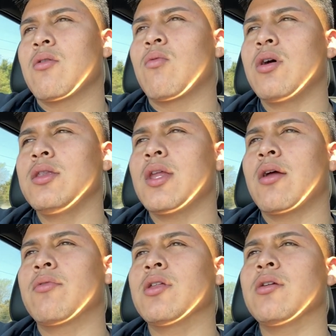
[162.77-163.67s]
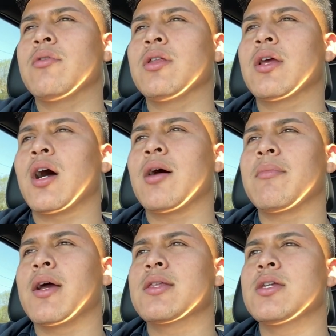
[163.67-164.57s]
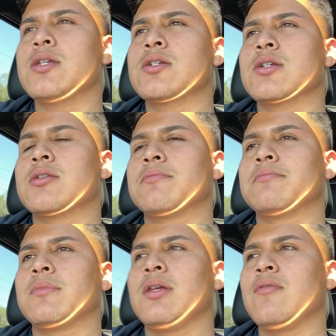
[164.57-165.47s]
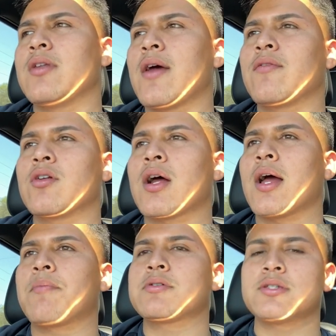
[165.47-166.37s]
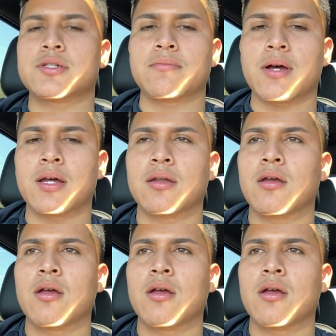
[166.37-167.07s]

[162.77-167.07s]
one that really, really caught my attention, even after I presented mine,